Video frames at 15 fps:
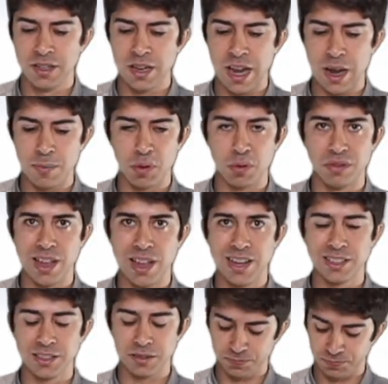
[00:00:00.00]
Happy with
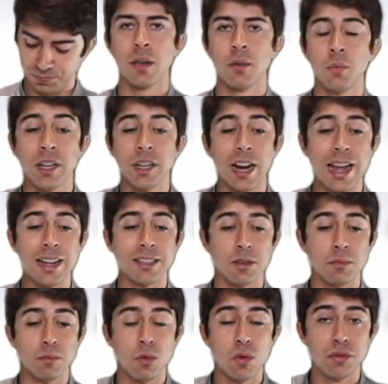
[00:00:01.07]
that. We're going to add
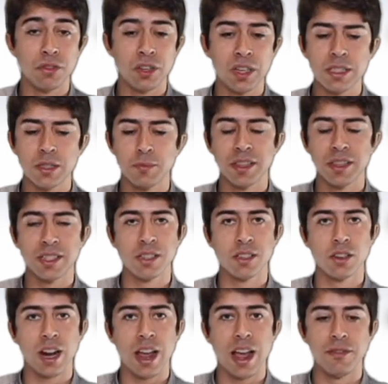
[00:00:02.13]
some more fillets, but this is
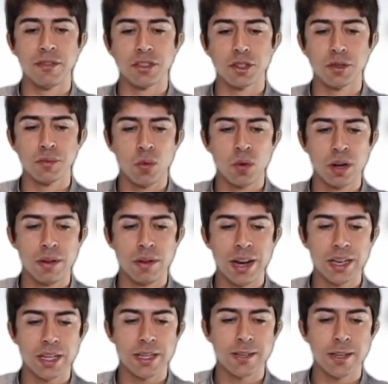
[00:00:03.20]
going to have a smaller
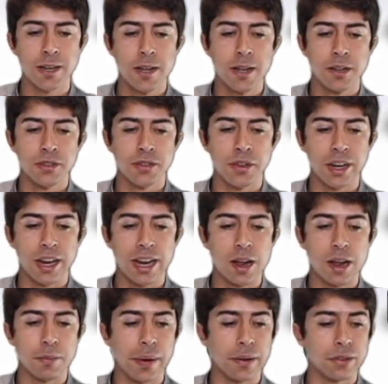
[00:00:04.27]
radius. So again,
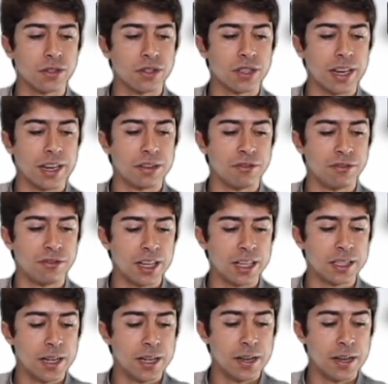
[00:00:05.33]
I'm going to select fillet.